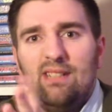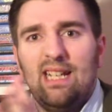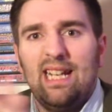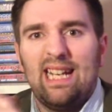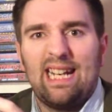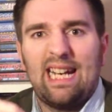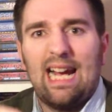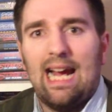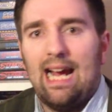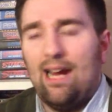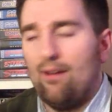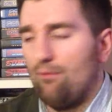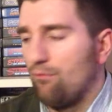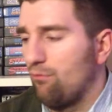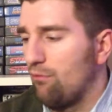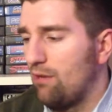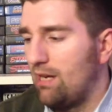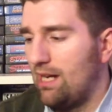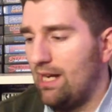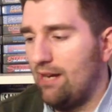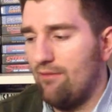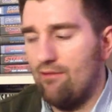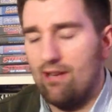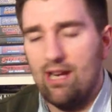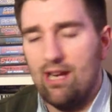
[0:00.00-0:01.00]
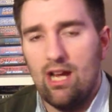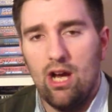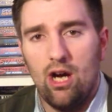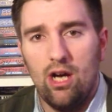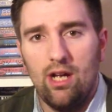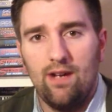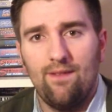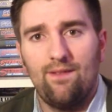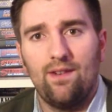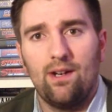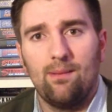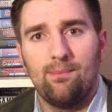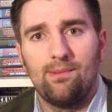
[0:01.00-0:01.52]
it can really
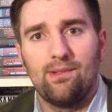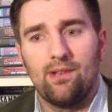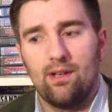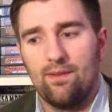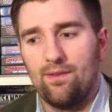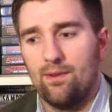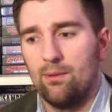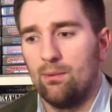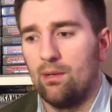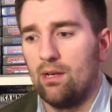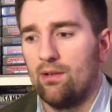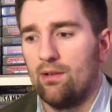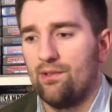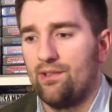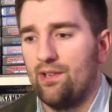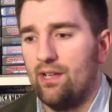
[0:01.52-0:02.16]
hurt your thumbs after a while.